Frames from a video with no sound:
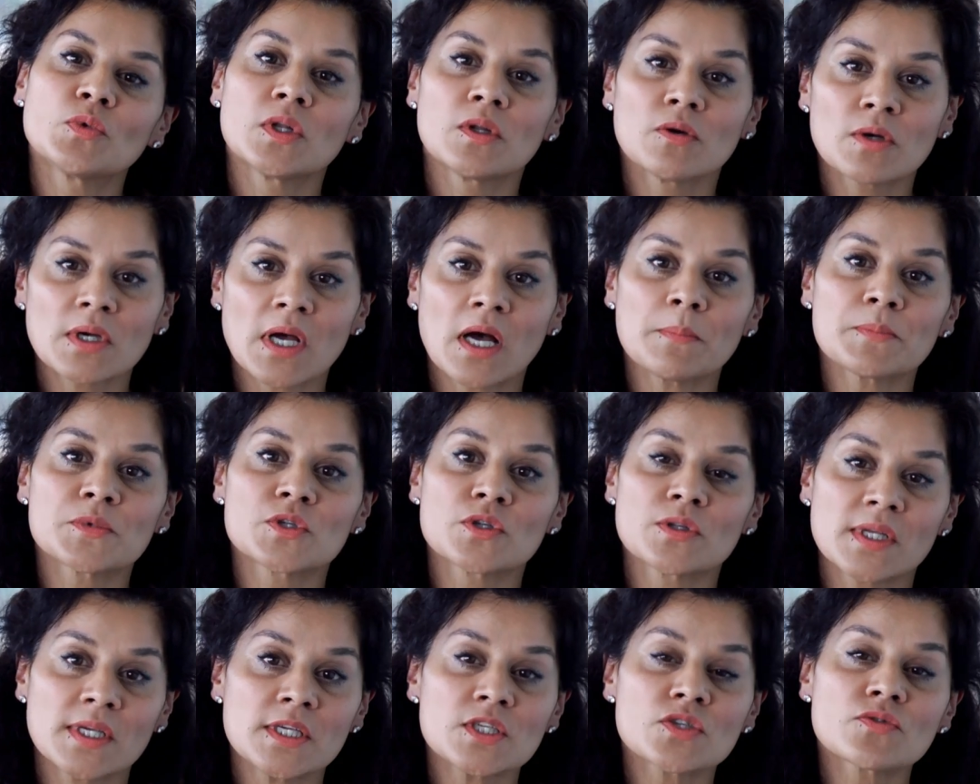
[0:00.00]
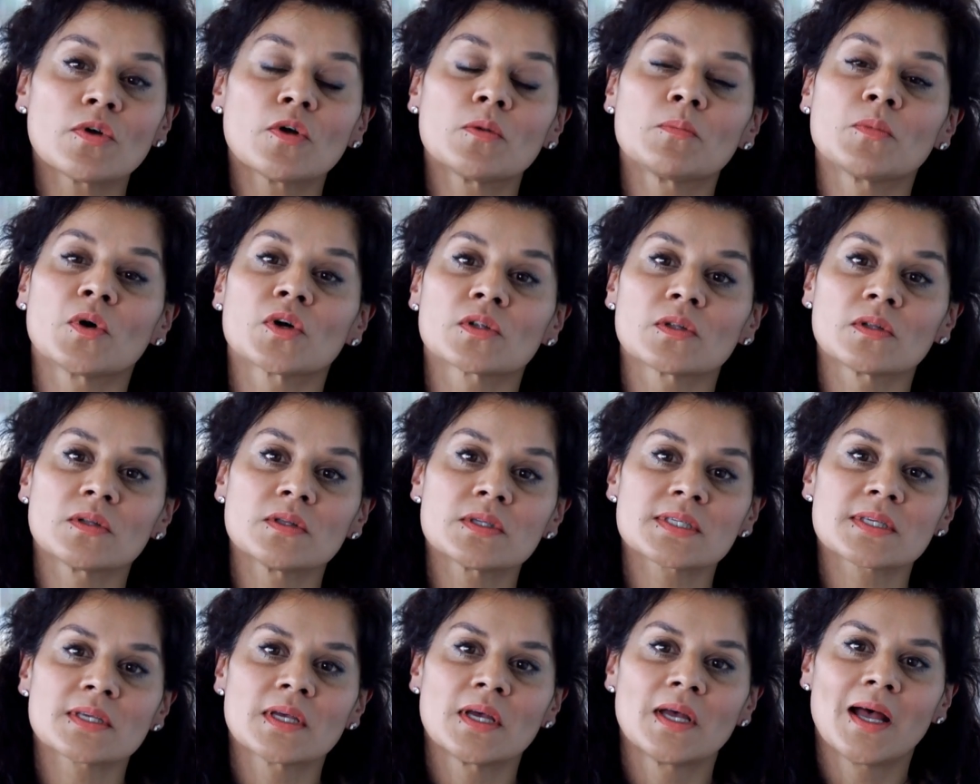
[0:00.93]
will look up to these role
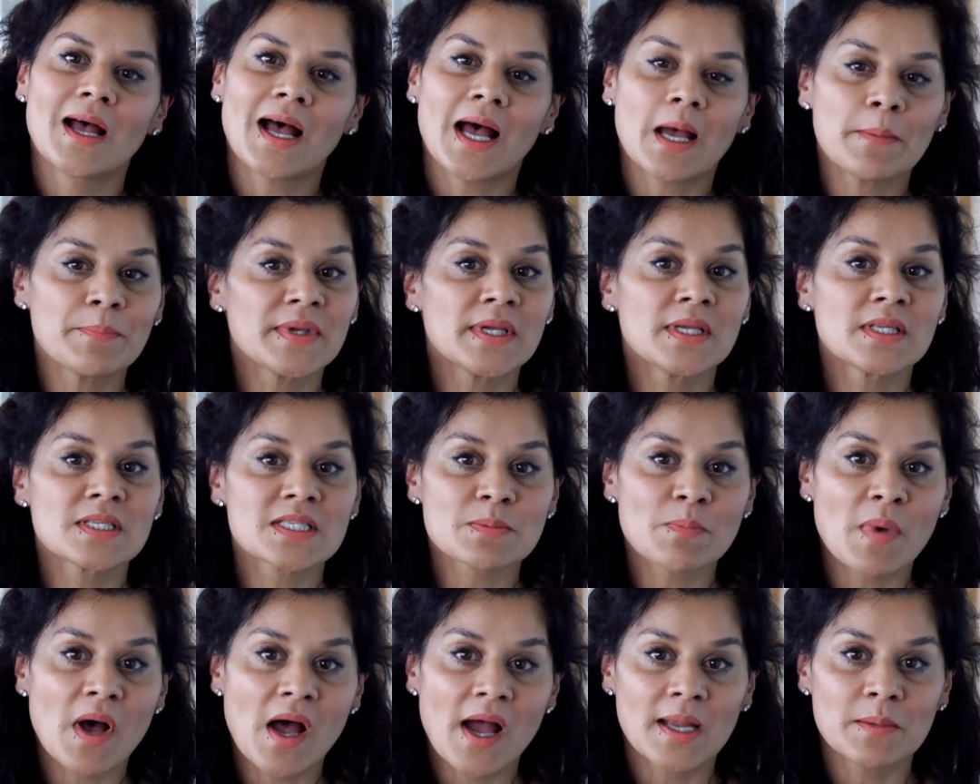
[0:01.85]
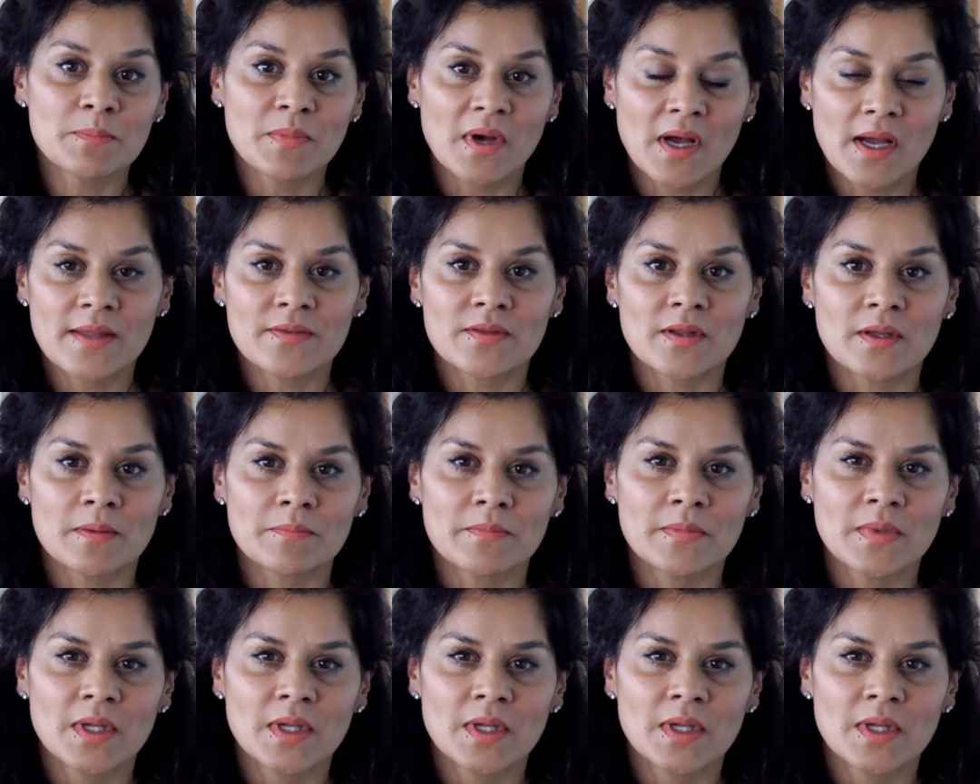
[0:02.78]
models and be inspired by them.